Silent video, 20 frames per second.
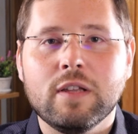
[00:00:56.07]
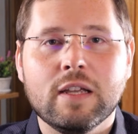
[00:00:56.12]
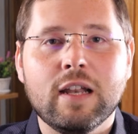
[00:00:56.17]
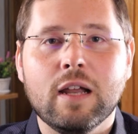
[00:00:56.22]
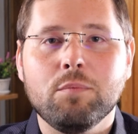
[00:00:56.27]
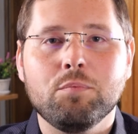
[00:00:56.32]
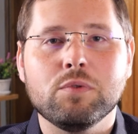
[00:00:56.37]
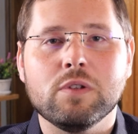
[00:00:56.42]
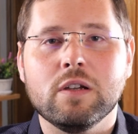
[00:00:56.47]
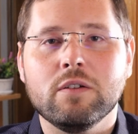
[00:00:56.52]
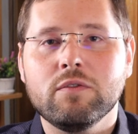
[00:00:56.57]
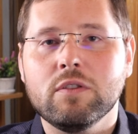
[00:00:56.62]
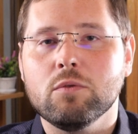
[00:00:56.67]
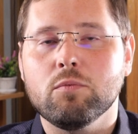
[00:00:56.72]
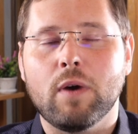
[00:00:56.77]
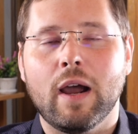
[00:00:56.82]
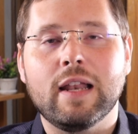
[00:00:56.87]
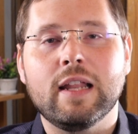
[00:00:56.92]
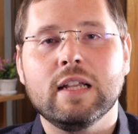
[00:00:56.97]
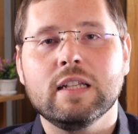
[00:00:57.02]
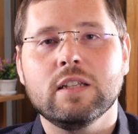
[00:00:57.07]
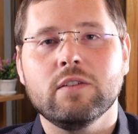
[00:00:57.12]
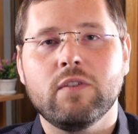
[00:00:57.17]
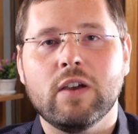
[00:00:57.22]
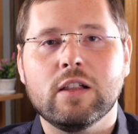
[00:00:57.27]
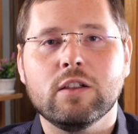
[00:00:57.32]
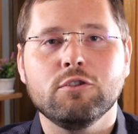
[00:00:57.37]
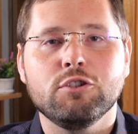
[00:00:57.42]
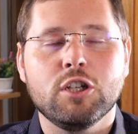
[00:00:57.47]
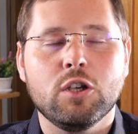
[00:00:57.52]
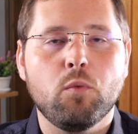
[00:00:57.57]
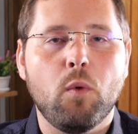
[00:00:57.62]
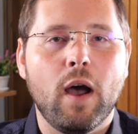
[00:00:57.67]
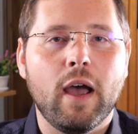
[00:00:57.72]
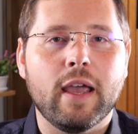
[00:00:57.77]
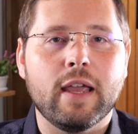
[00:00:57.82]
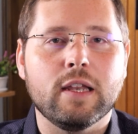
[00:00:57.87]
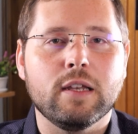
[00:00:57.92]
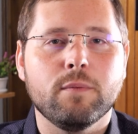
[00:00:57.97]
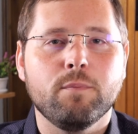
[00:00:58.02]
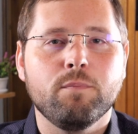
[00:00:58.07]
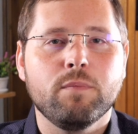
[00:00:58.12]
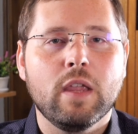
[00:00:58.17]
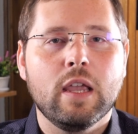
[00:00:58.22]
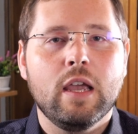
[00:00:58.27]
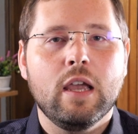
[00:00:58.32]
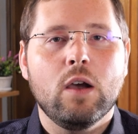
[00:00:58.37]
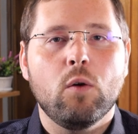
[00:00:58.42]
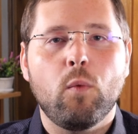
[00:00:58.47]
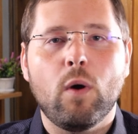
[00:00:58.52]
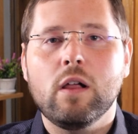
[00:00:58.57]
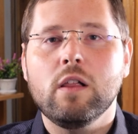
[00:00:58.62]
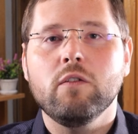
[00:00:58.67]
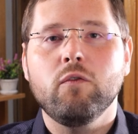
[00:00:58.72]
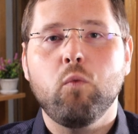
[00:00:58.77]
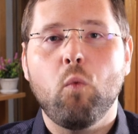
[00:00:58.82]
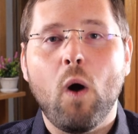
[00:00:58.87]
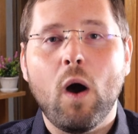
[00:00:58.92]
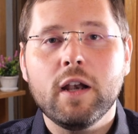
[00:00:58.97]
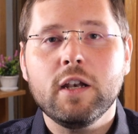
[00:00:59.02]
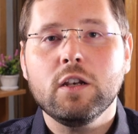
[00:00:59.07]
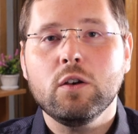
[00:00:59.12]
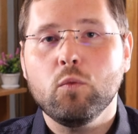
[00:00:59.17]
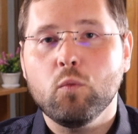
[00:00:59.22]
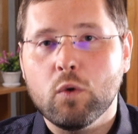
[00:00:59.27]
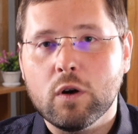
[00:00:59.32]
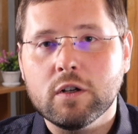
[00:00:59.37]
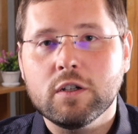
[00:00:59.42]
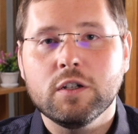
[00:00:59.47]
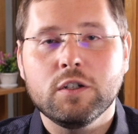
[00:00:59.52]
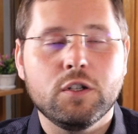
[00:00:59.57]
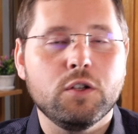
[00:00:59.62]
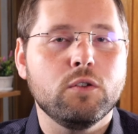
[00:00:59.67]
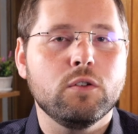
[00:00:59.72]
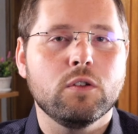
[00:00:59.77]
uplift the writings of Ellen G. White. Well, if one were to do the